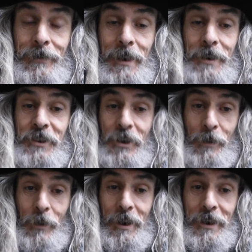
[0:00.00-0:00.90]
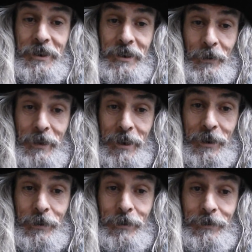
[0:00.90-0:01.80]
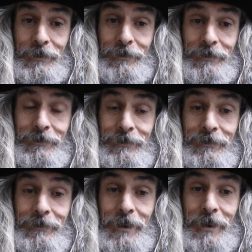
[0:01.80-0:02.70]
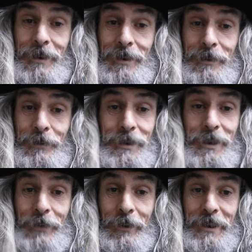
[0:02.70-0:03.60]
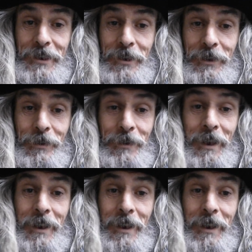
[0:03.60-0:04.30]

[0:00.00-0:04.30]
And so am I, and so are you. Which is very true.